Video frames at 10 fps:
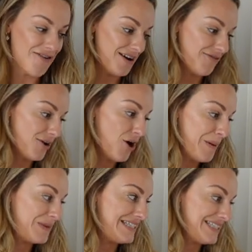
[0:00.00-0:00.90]
rid of a
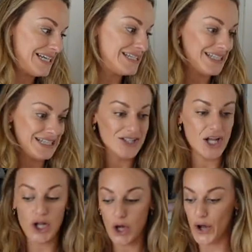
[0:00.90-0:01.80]
lot, but I did because there's a
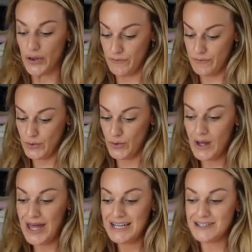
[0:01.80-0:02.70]
lot on the floor.
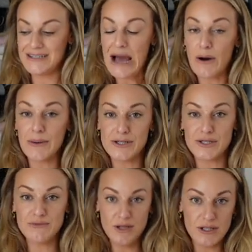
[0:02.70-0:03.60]
So now what I'm gonna do
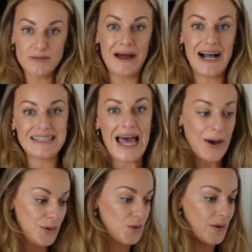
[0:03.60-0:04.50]
is move those piles
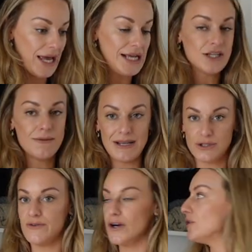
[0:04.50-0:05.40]
out of the way. So I make
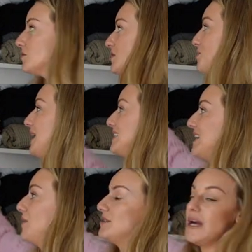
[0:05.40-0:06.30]
sure I've got lots of space
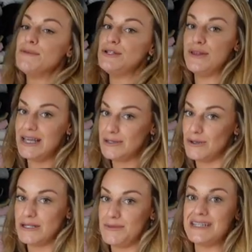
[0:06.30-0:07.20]
now to come and do these
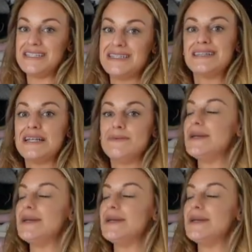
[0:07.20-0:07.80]
ones because this is gonna